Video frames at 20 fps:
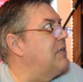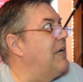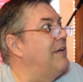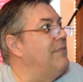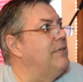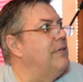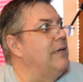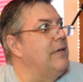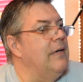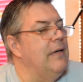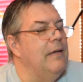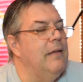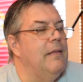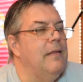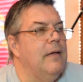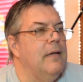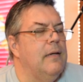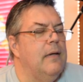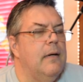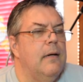I haven't done
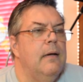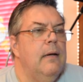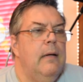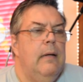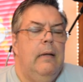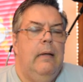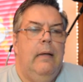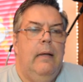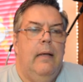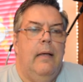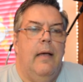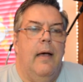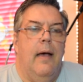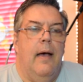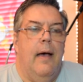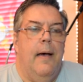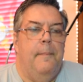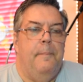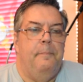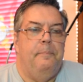anything in here.
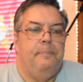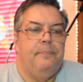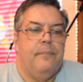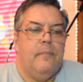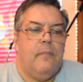But